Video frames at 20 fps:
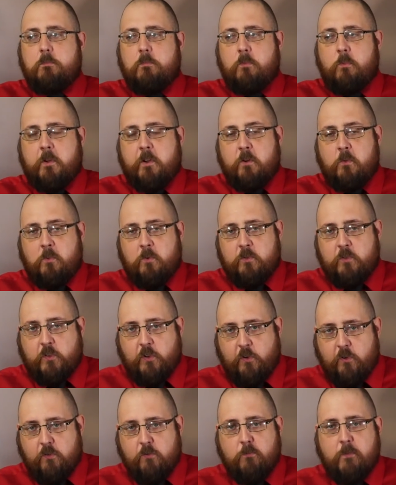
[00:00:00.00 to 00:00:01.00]
Moreno will
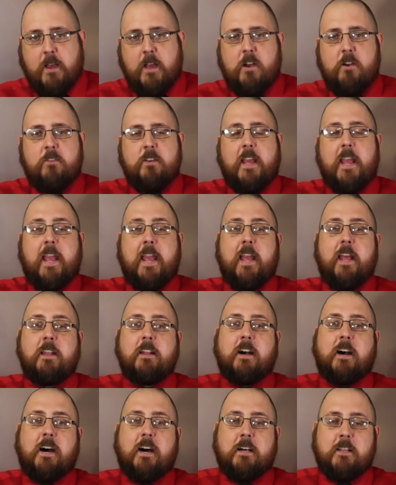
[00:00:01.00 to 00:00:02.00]
turn around
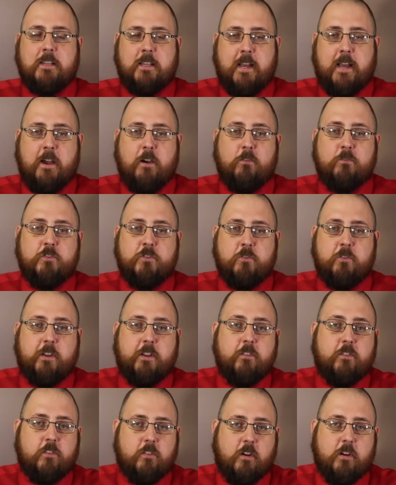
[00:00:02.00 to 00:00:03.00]
and allow
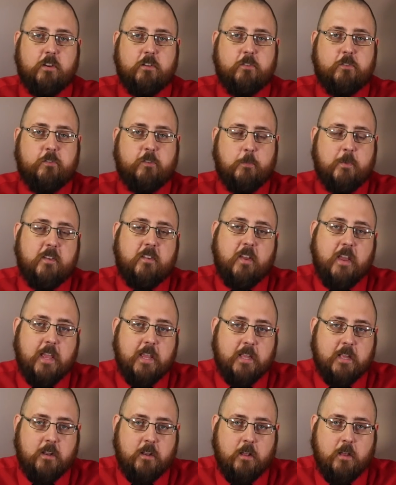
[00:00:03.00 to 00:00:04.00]
Julian Assange to be
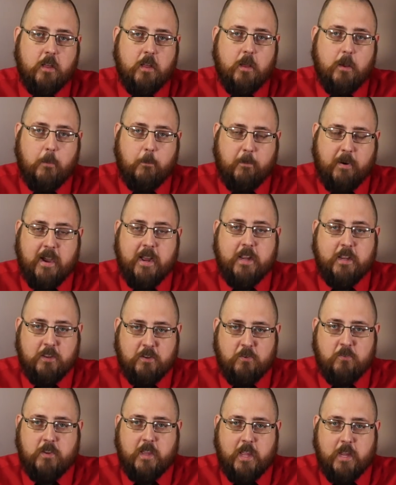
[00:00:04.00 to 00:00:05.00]
taken by
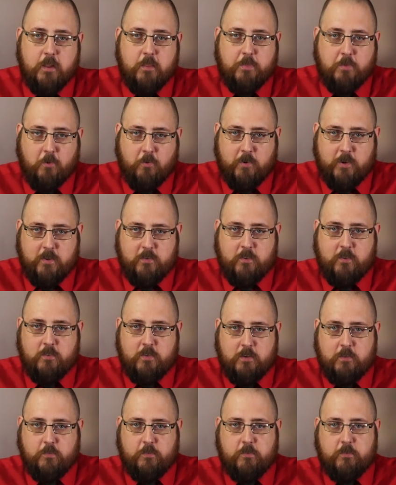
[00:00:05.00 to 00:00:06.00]
UK authorities,
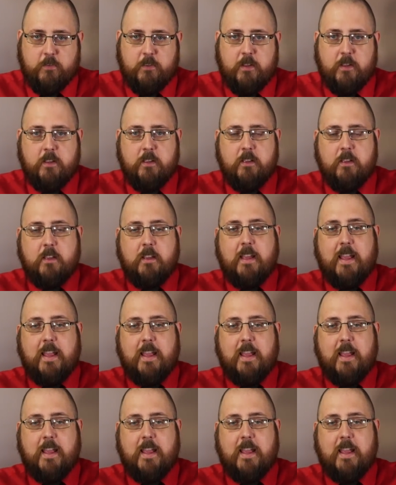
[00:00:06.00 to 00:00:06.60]
essentially